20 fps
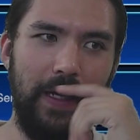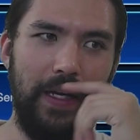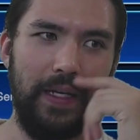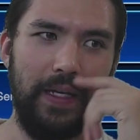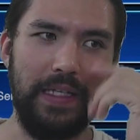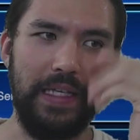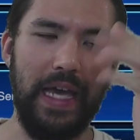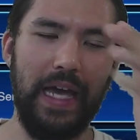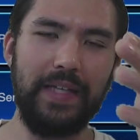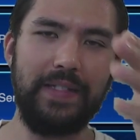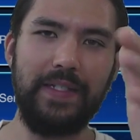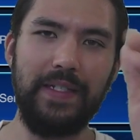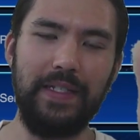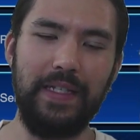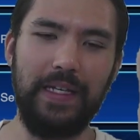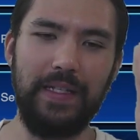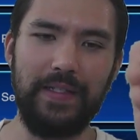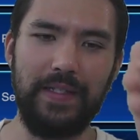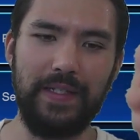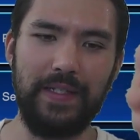yes, it
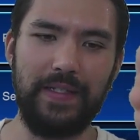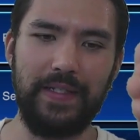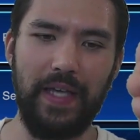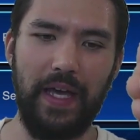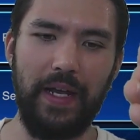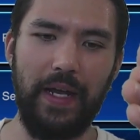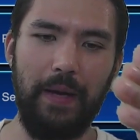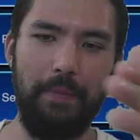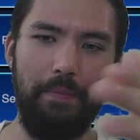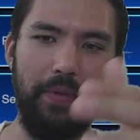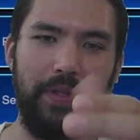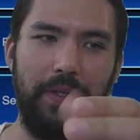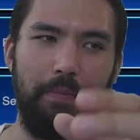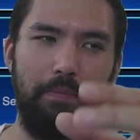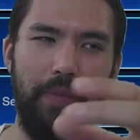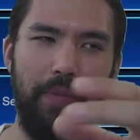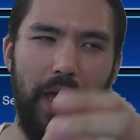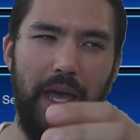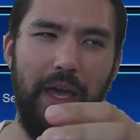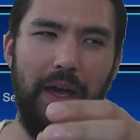needs the setup, but the
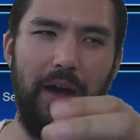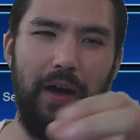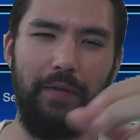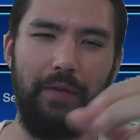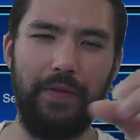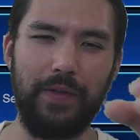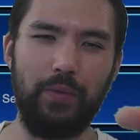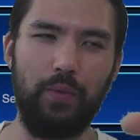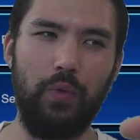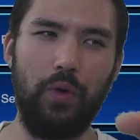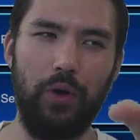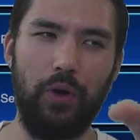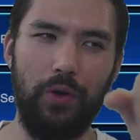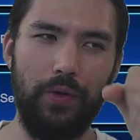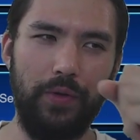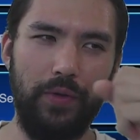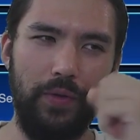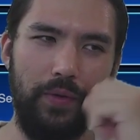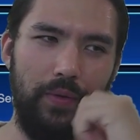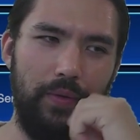payoff is
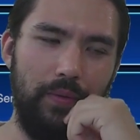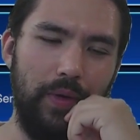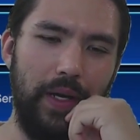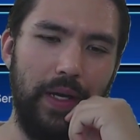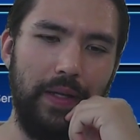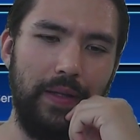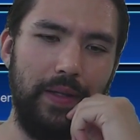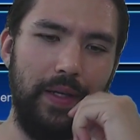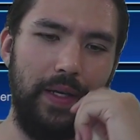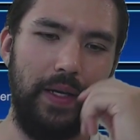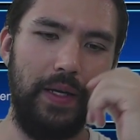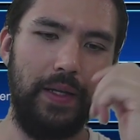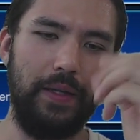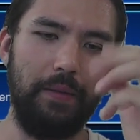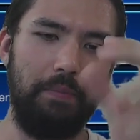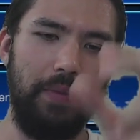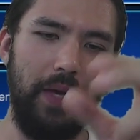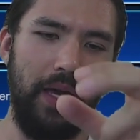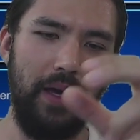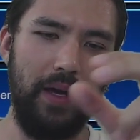worth, right?
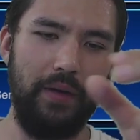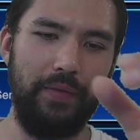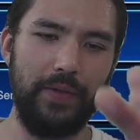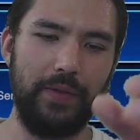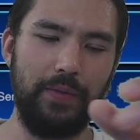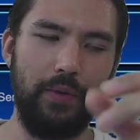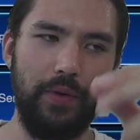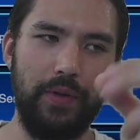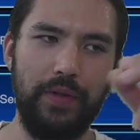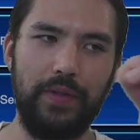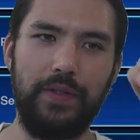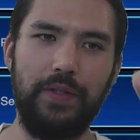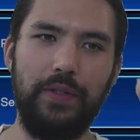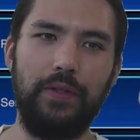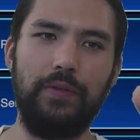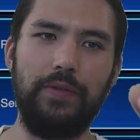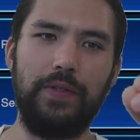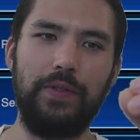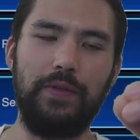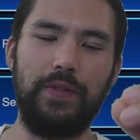The payoff is worth. As
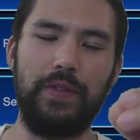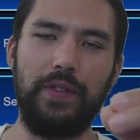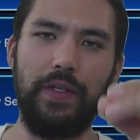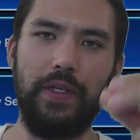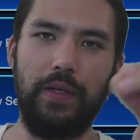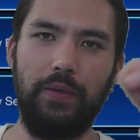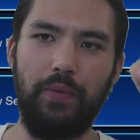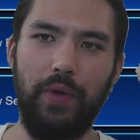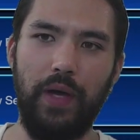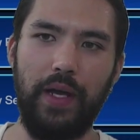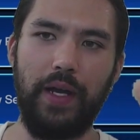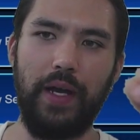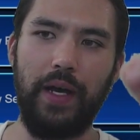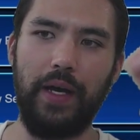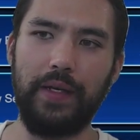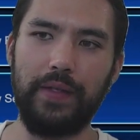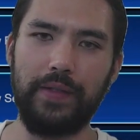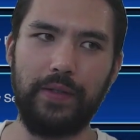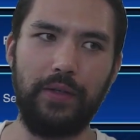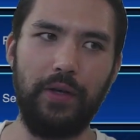soon as you see Red
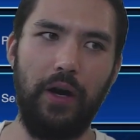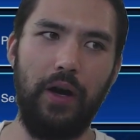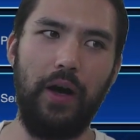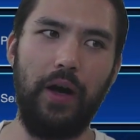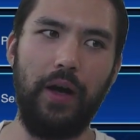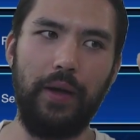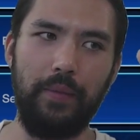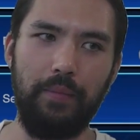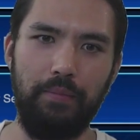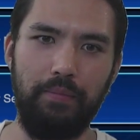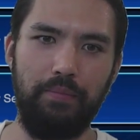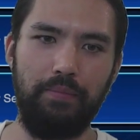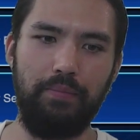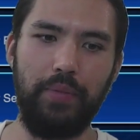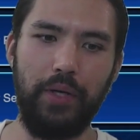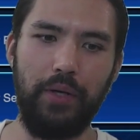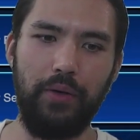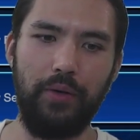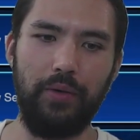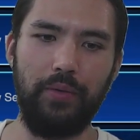Eyes, gone,
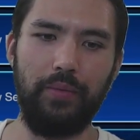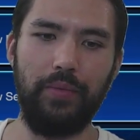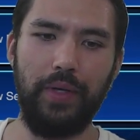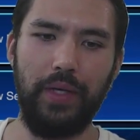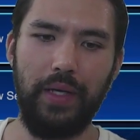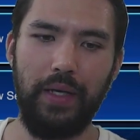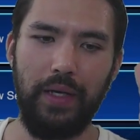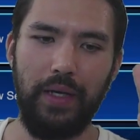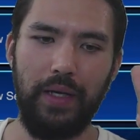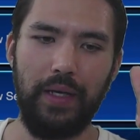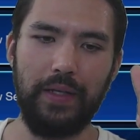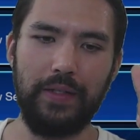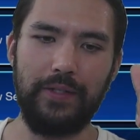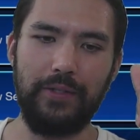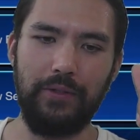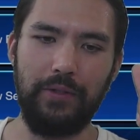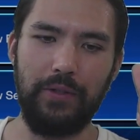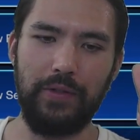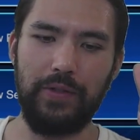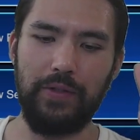boom. As
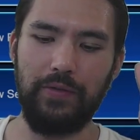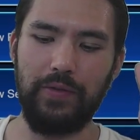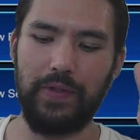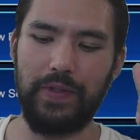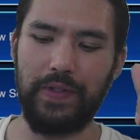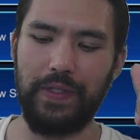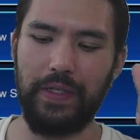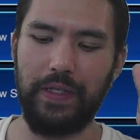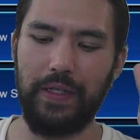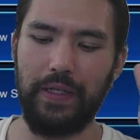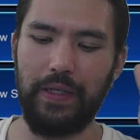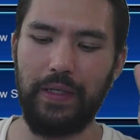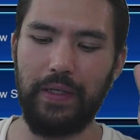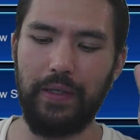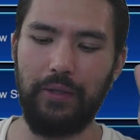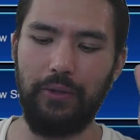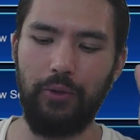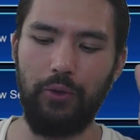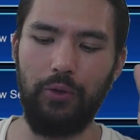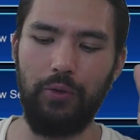soon as you
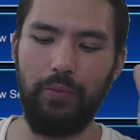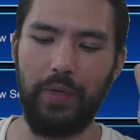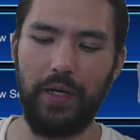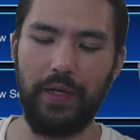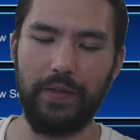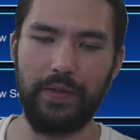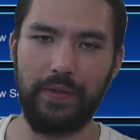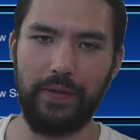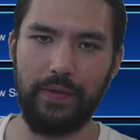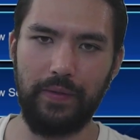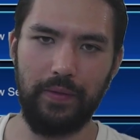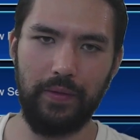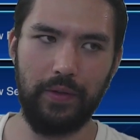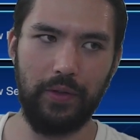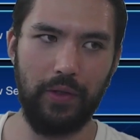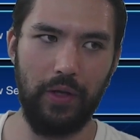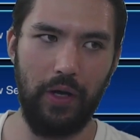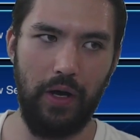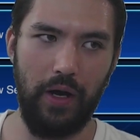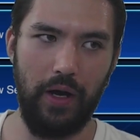see Umas,
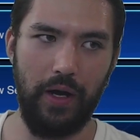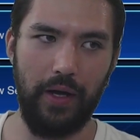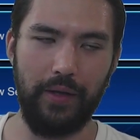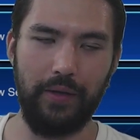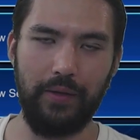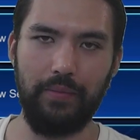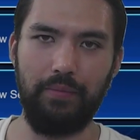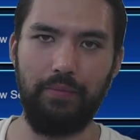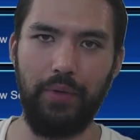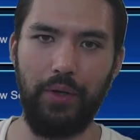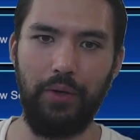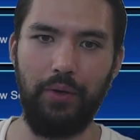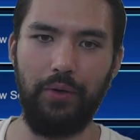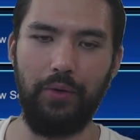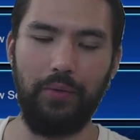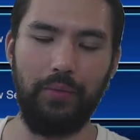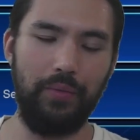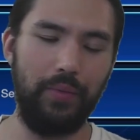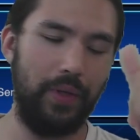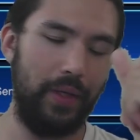gone,
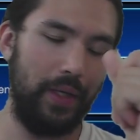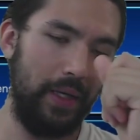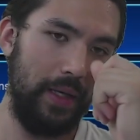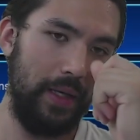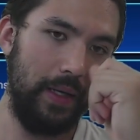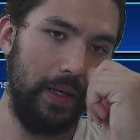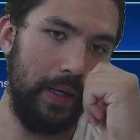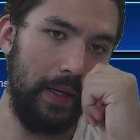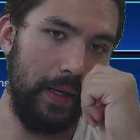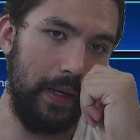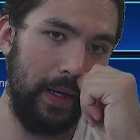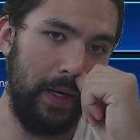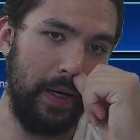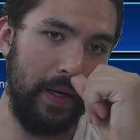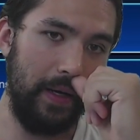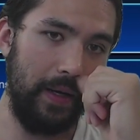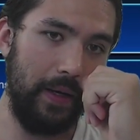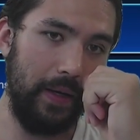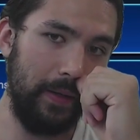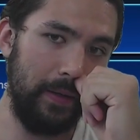boom.
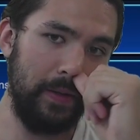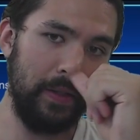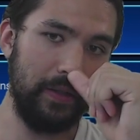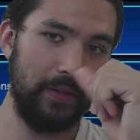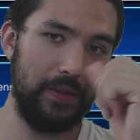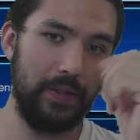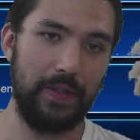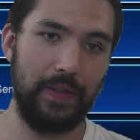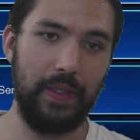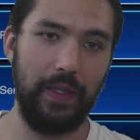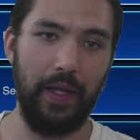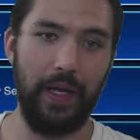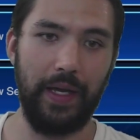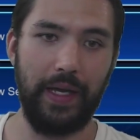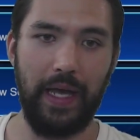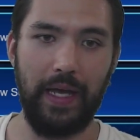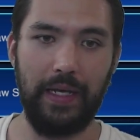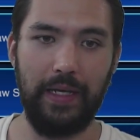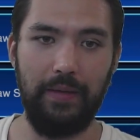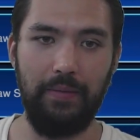Just
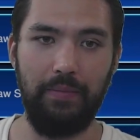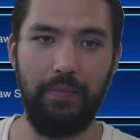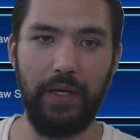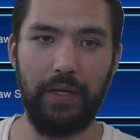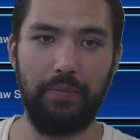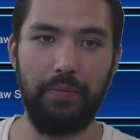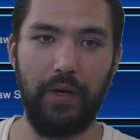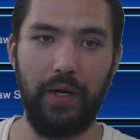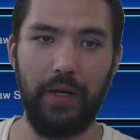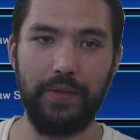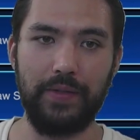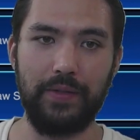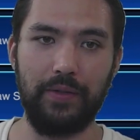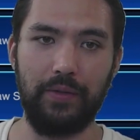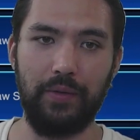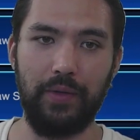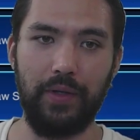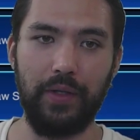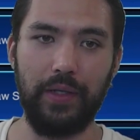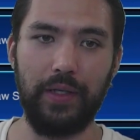like any big
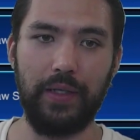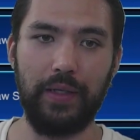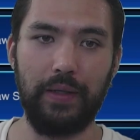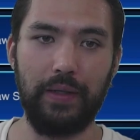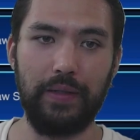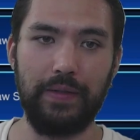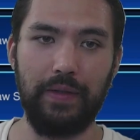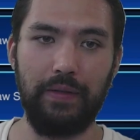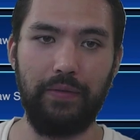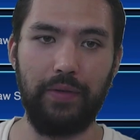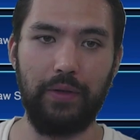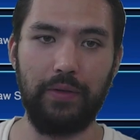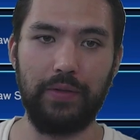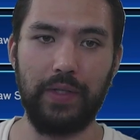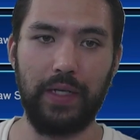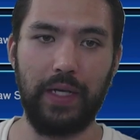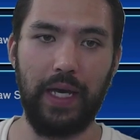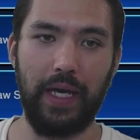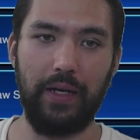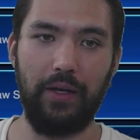monster, really. If
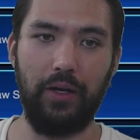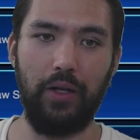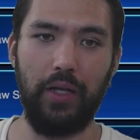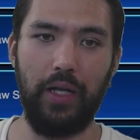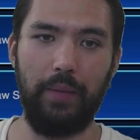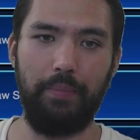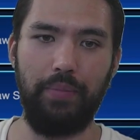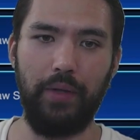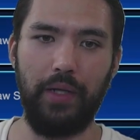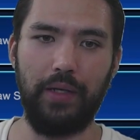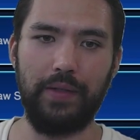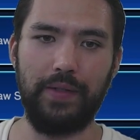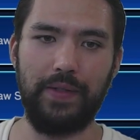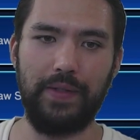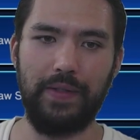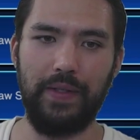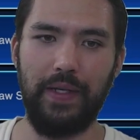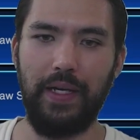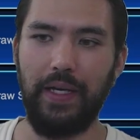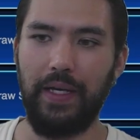there's a Kettle
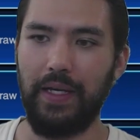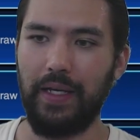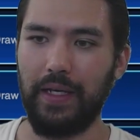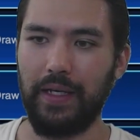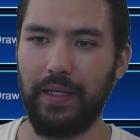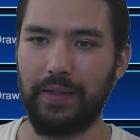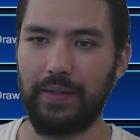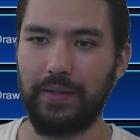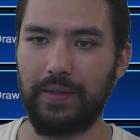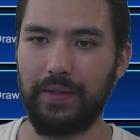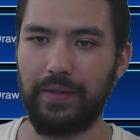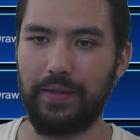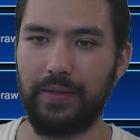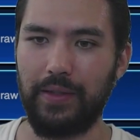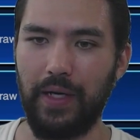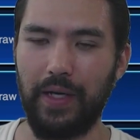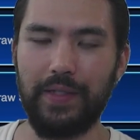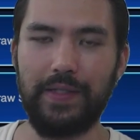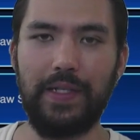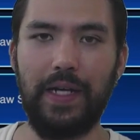Leplas,
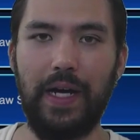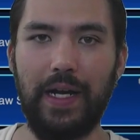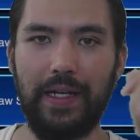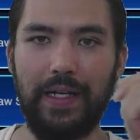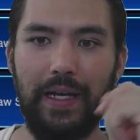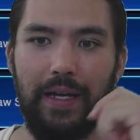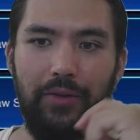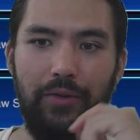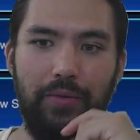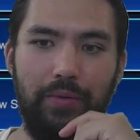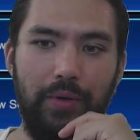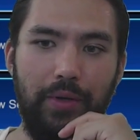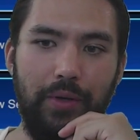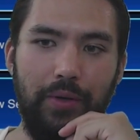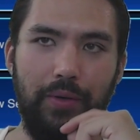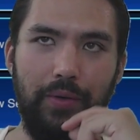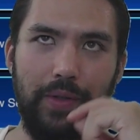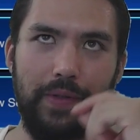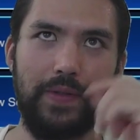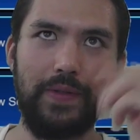it does not get
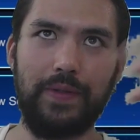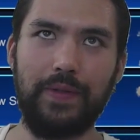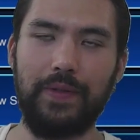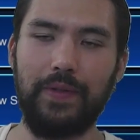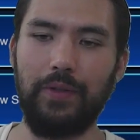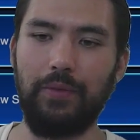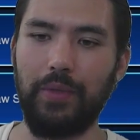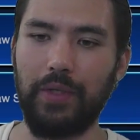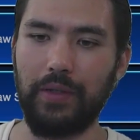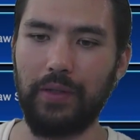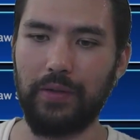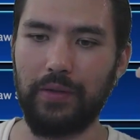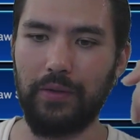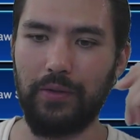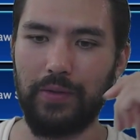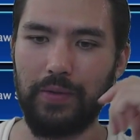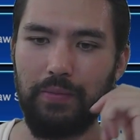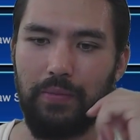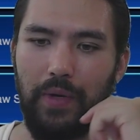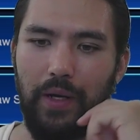through, assuming that
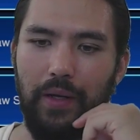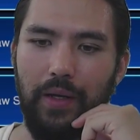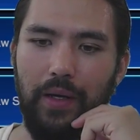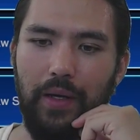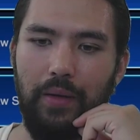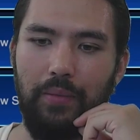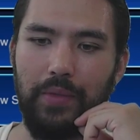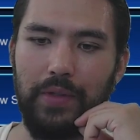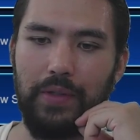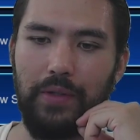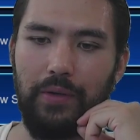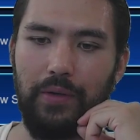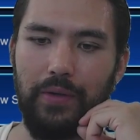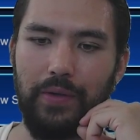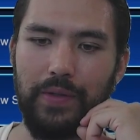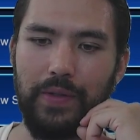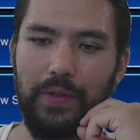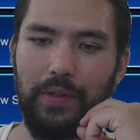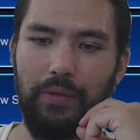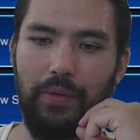there's
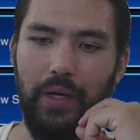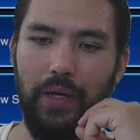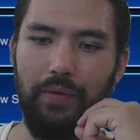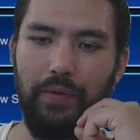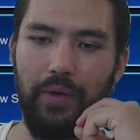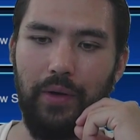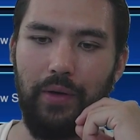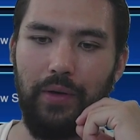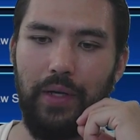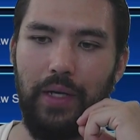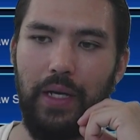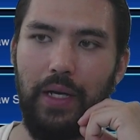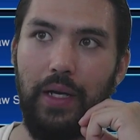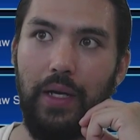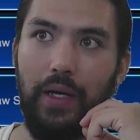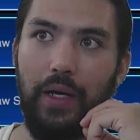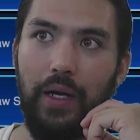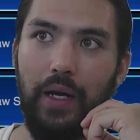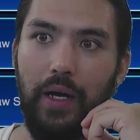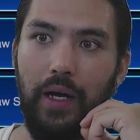materials in the graveyard.
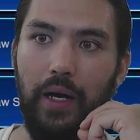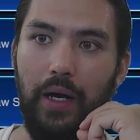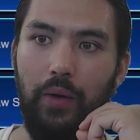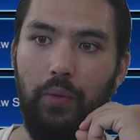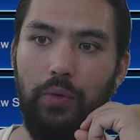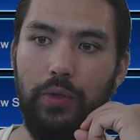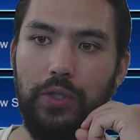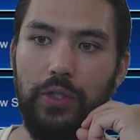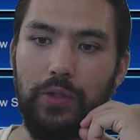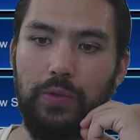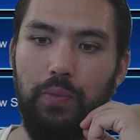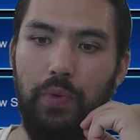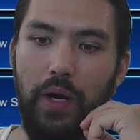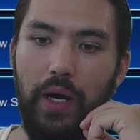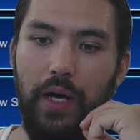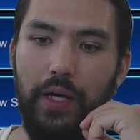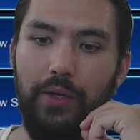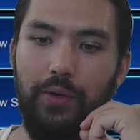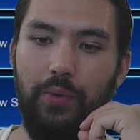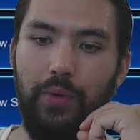Which is
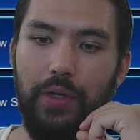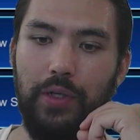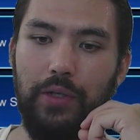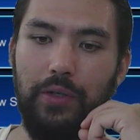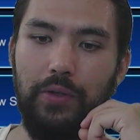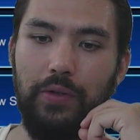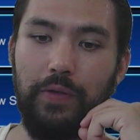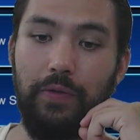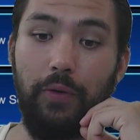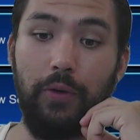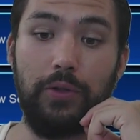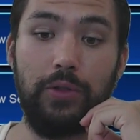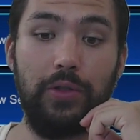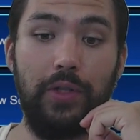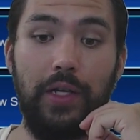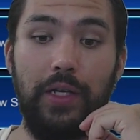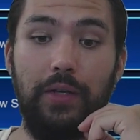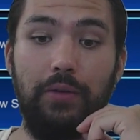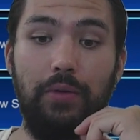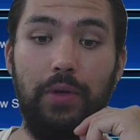why you'll want to use
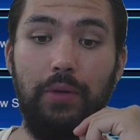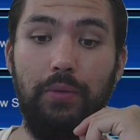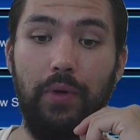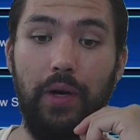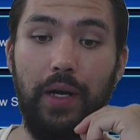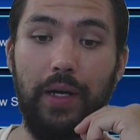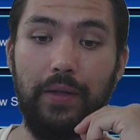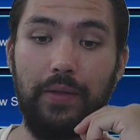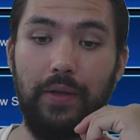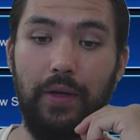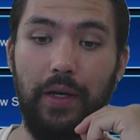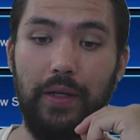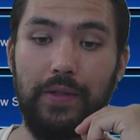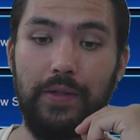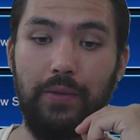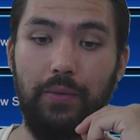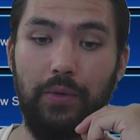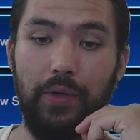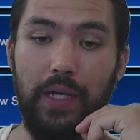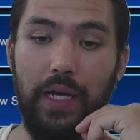Fortune Lady Rewind. All right,
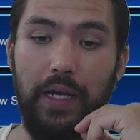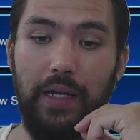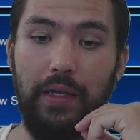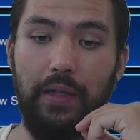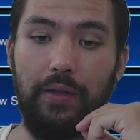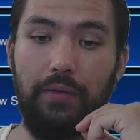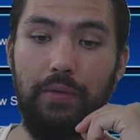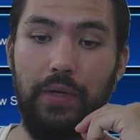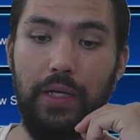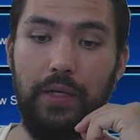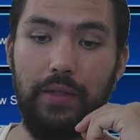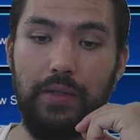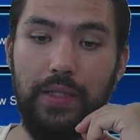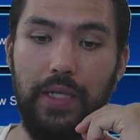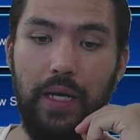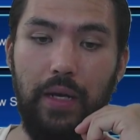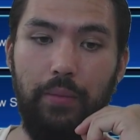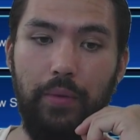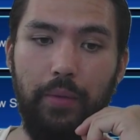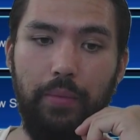so we're getting 3
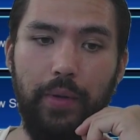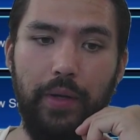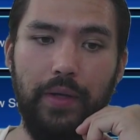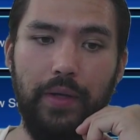Kettle.